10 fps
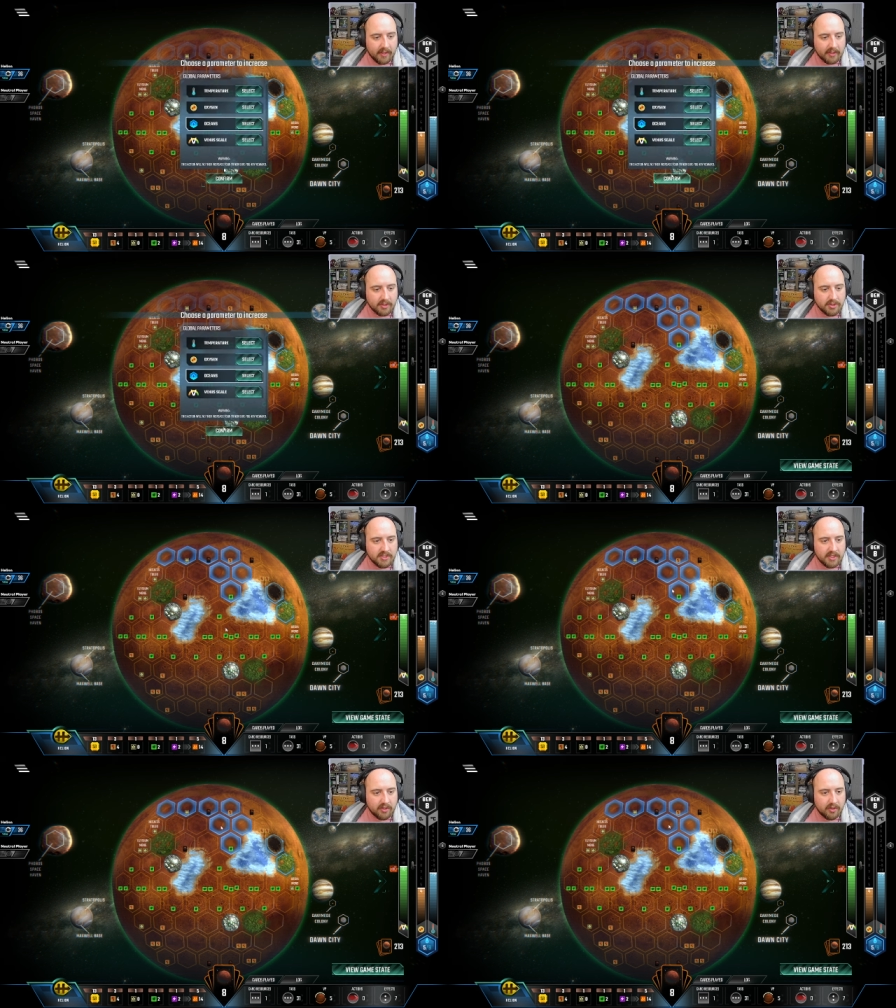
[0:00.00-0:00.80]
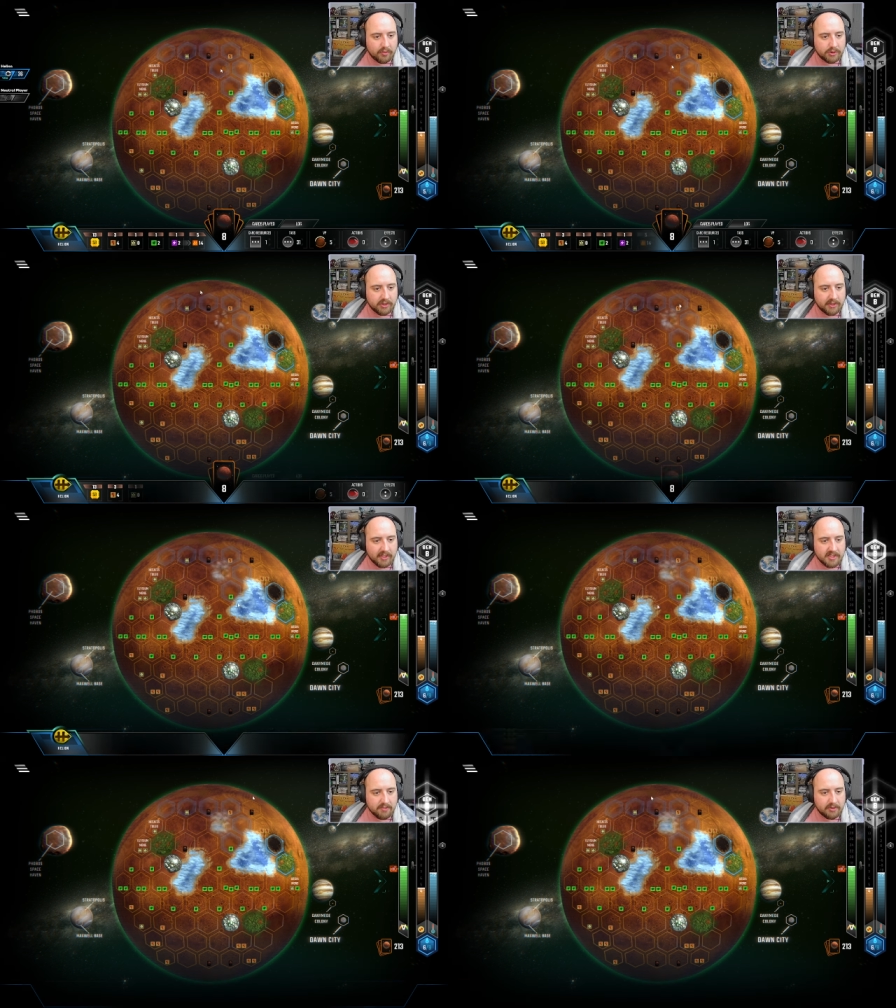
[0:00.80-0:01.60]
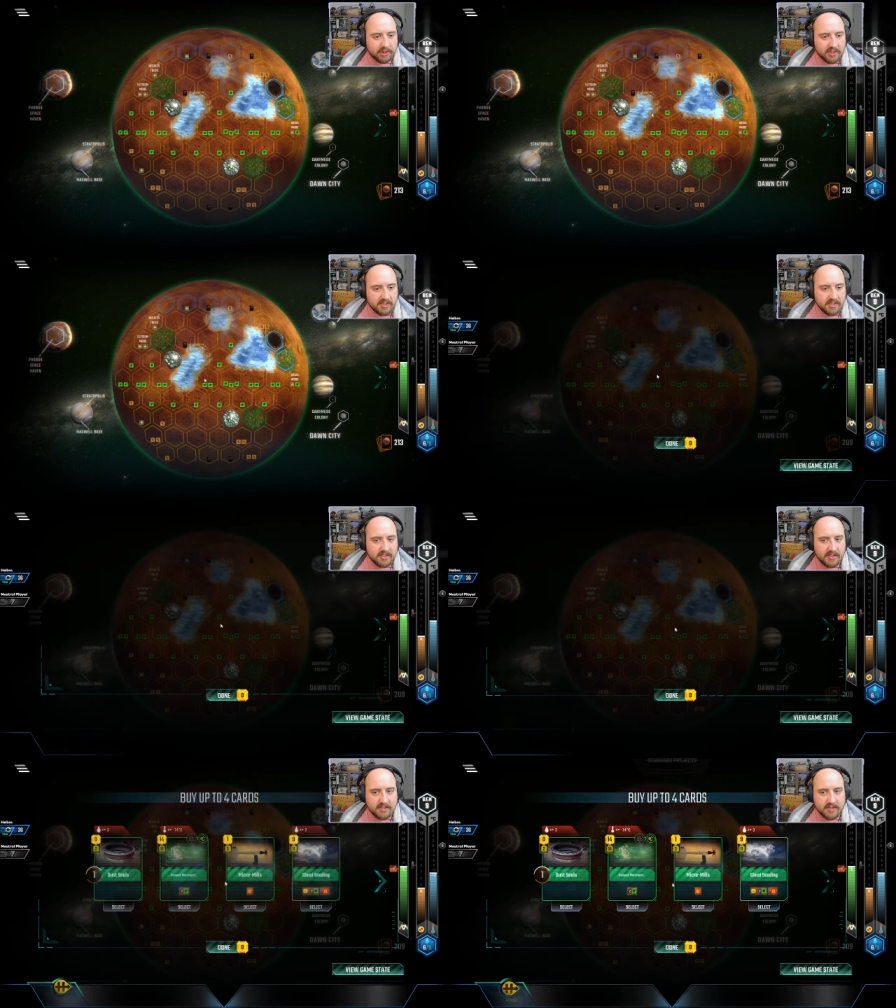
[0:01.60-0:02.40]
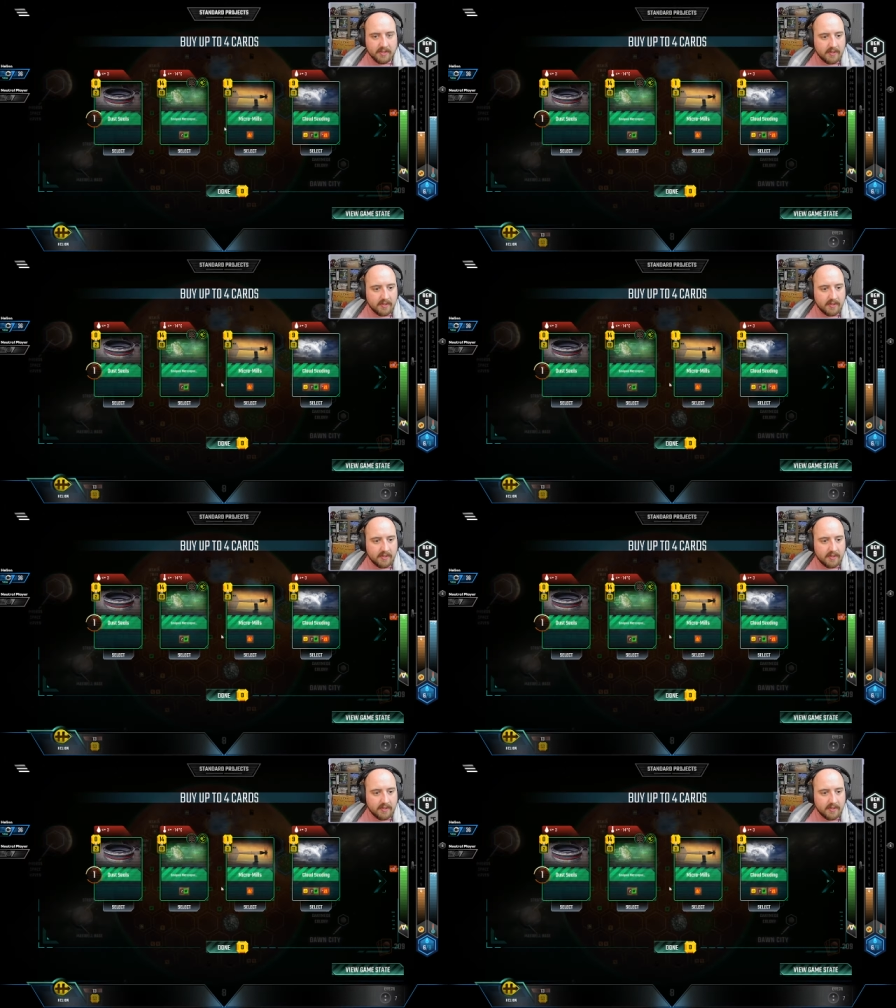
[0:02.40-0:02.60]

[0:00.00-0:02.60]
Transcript: I can just take an ocean and get some adjacencies.